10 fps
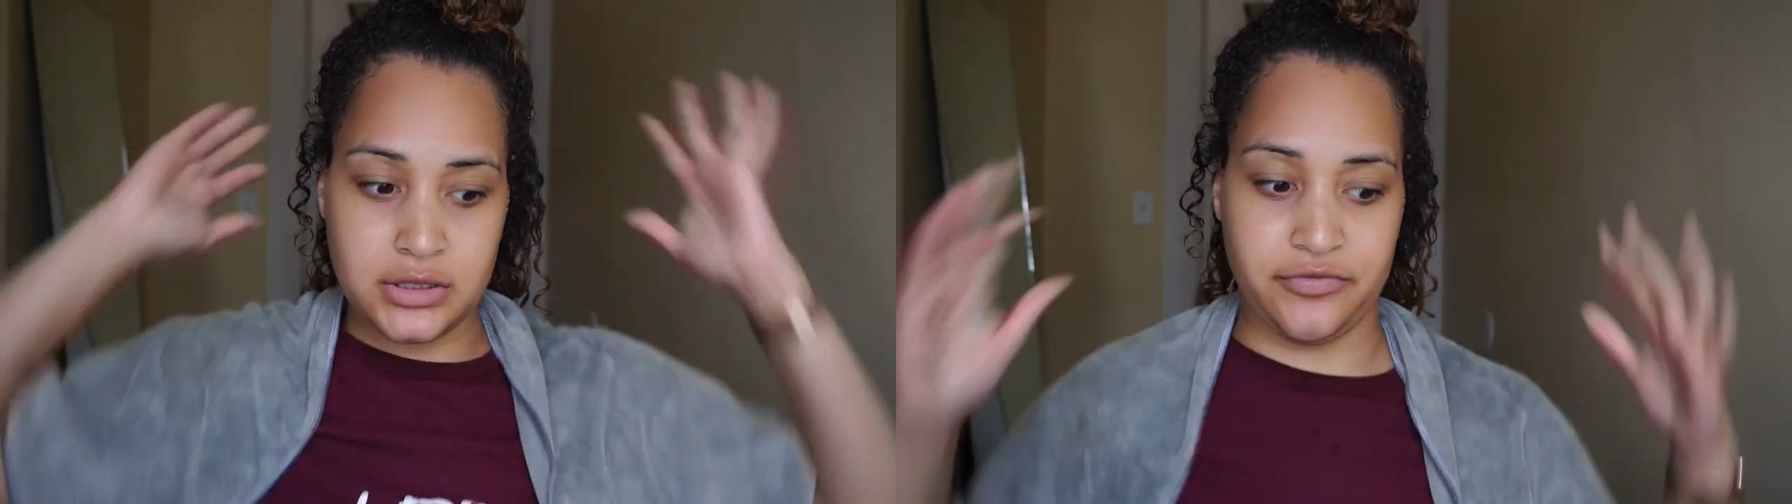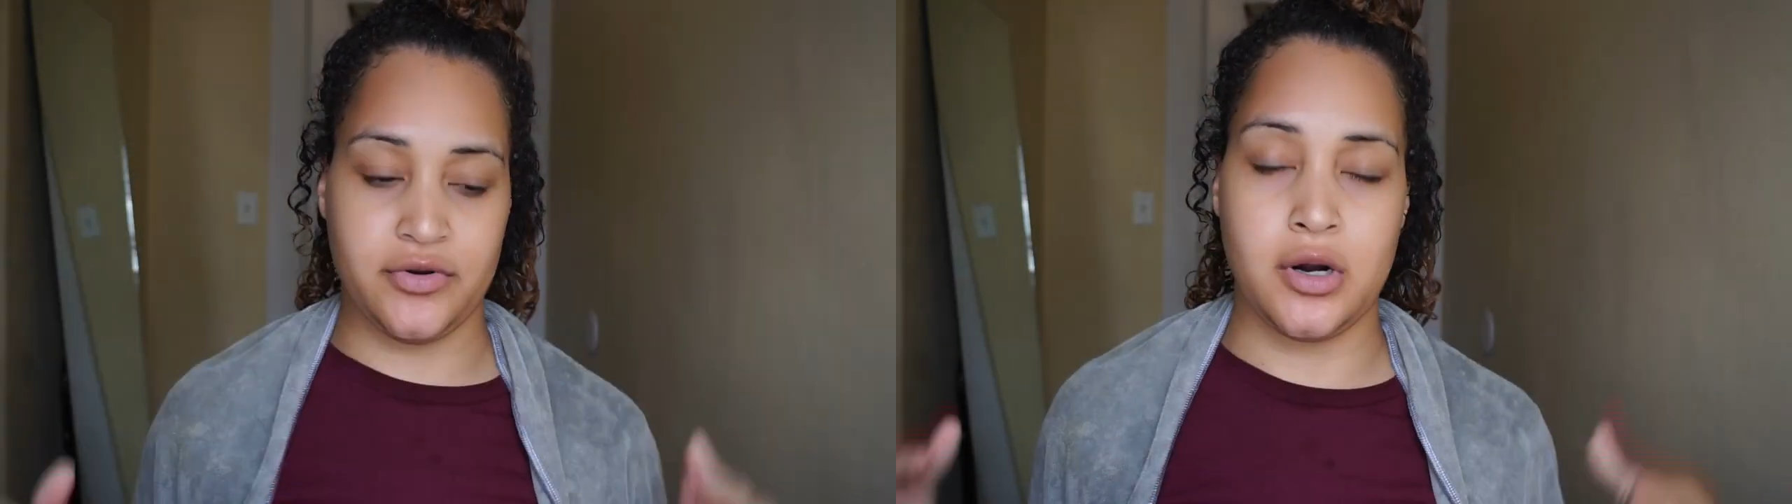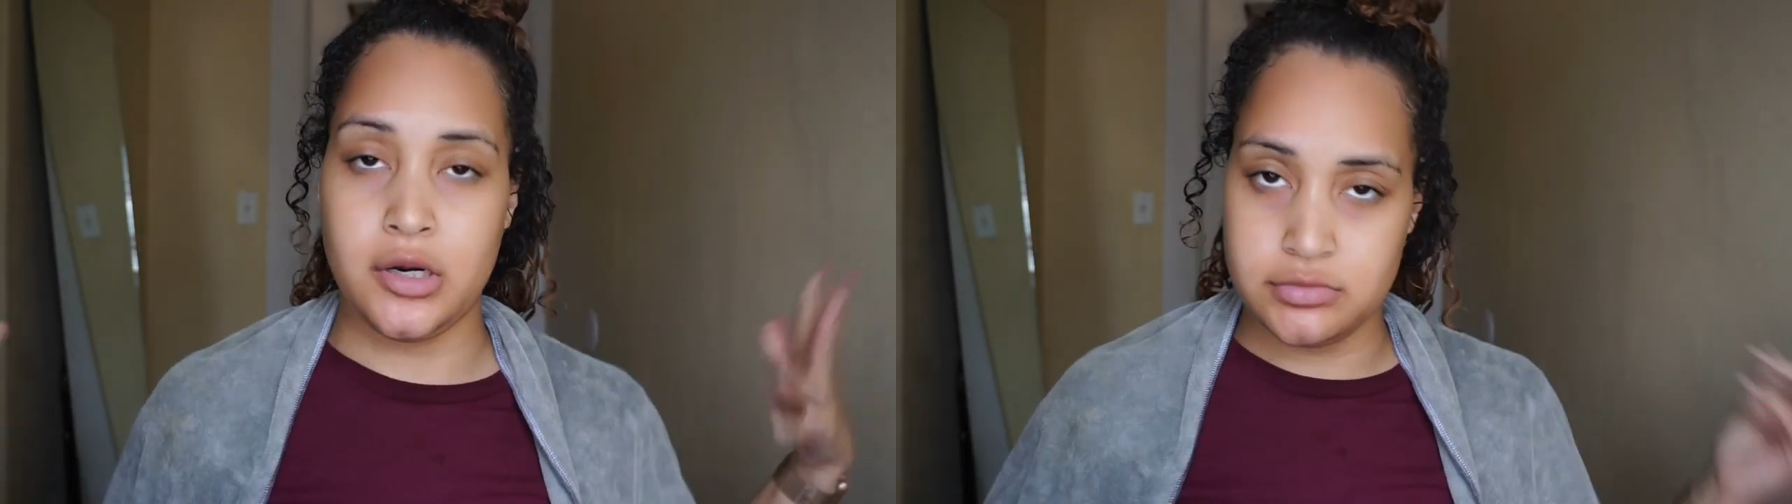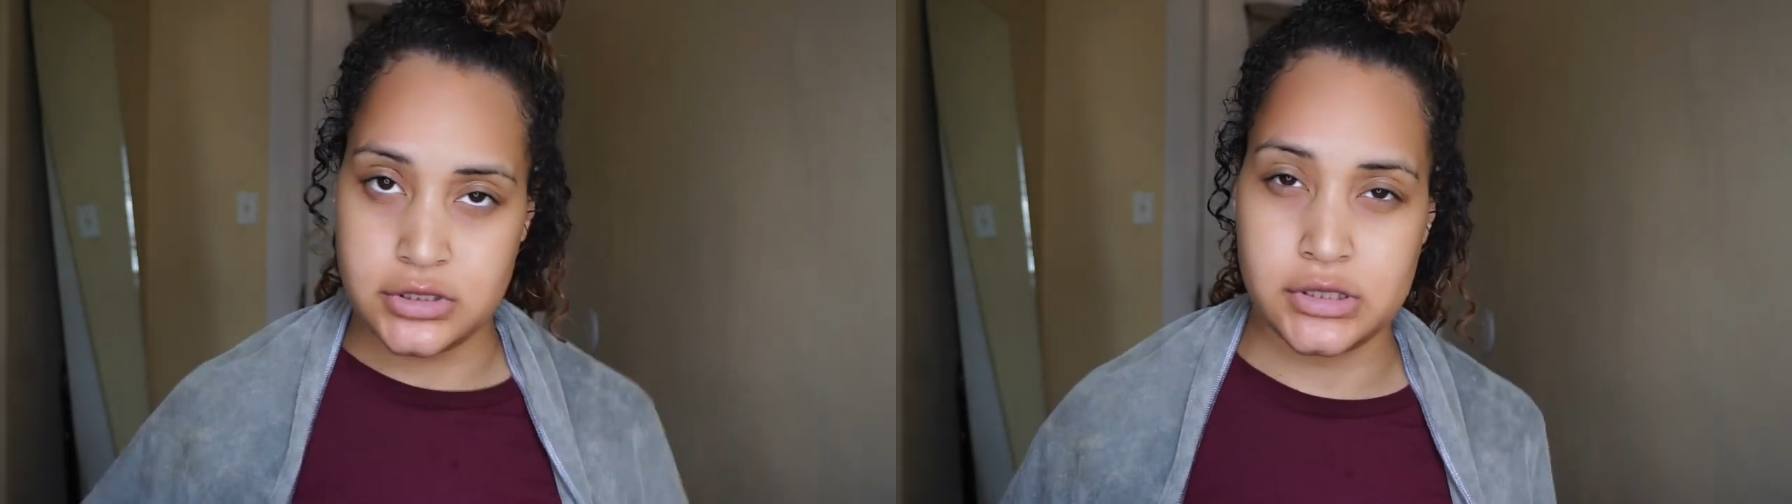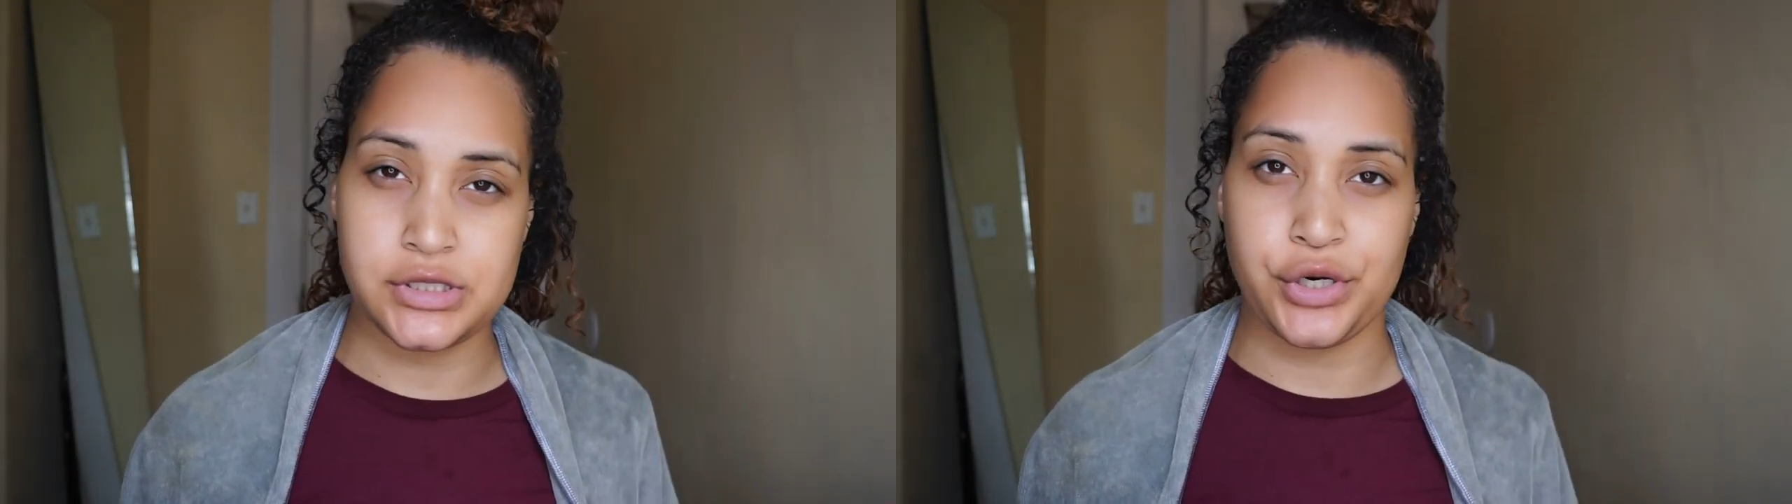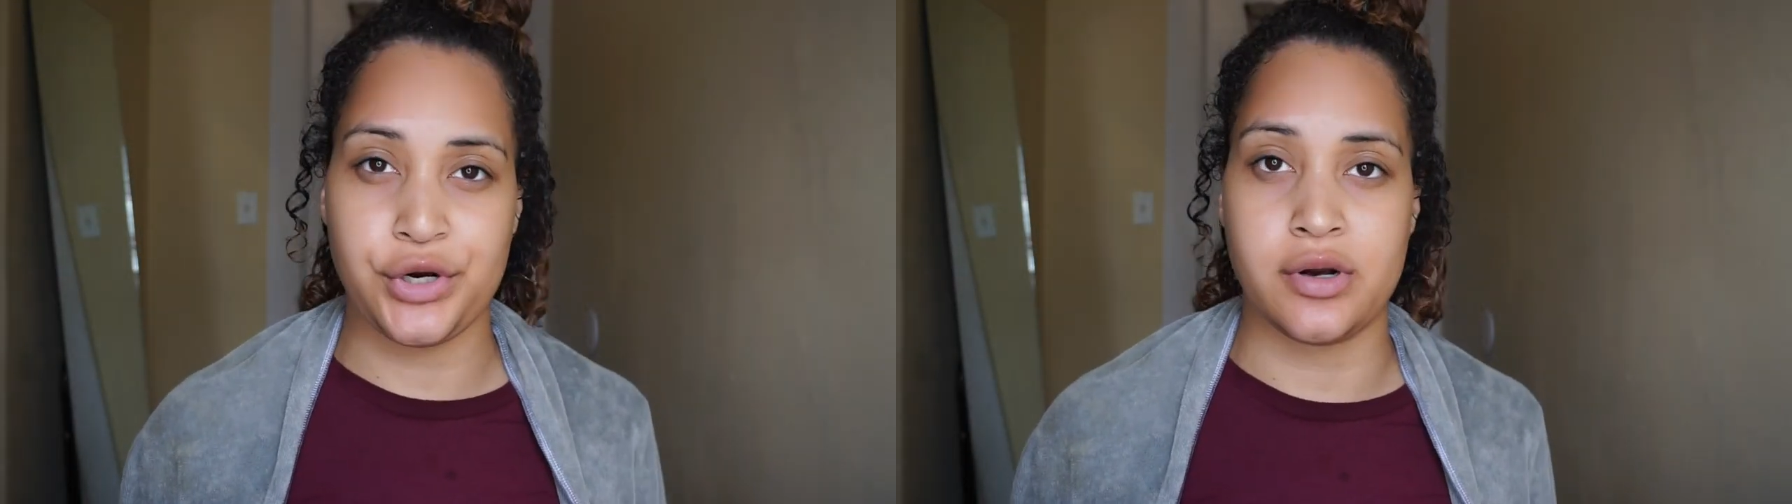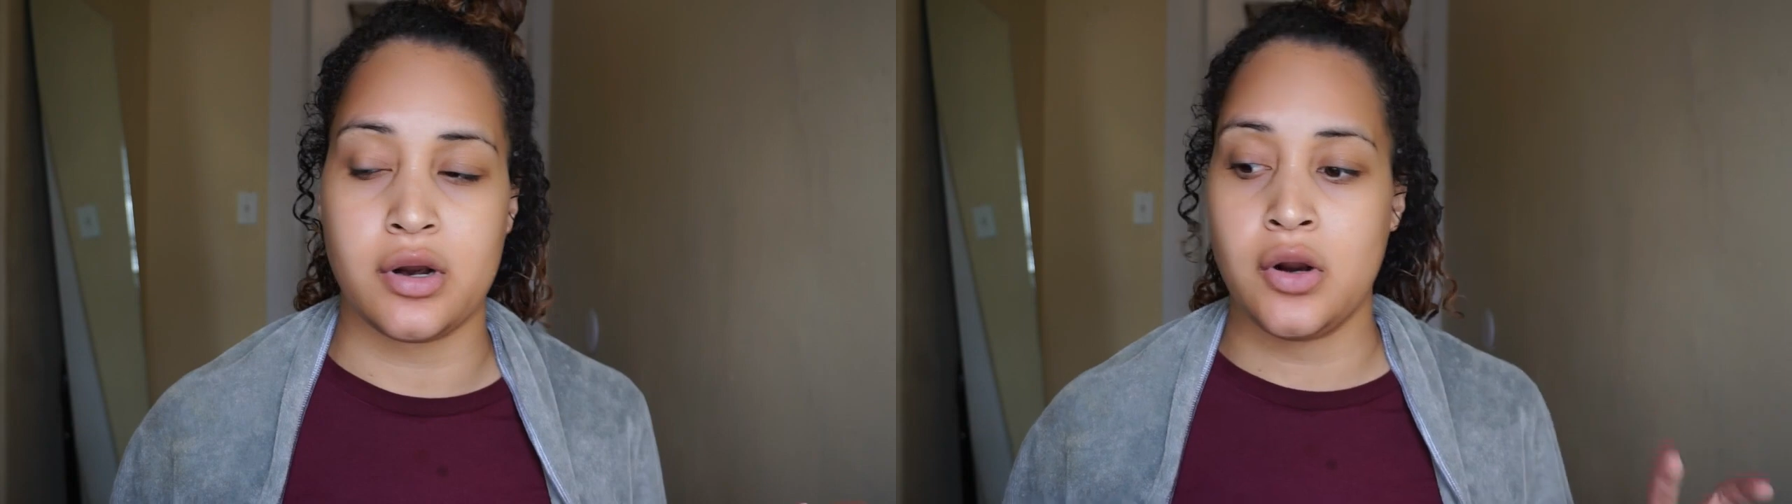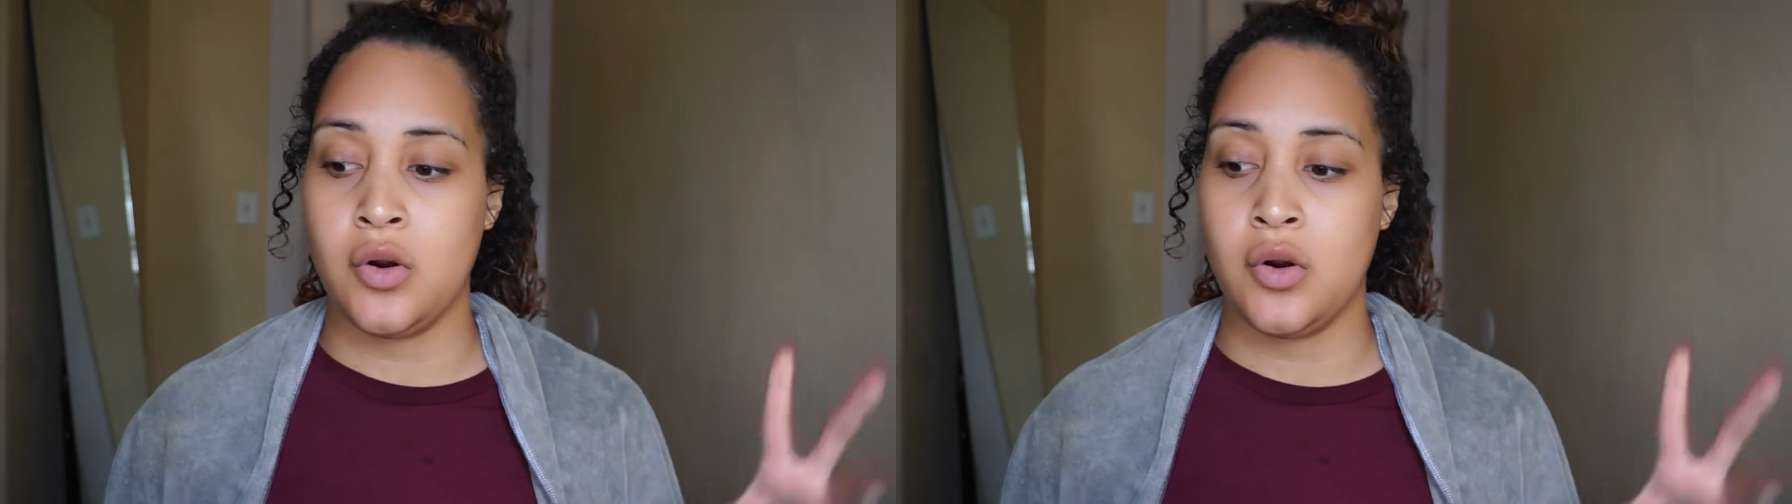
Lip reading: if your arms start to hurt,